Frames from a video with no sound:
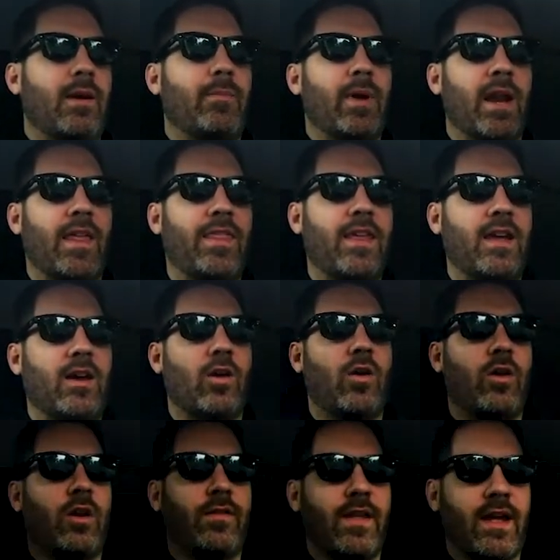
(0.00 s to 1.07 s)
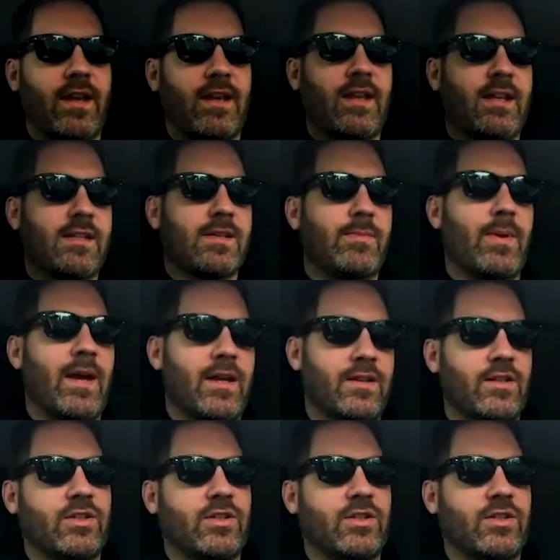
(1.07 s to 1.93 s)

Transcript: But I think all of that is about to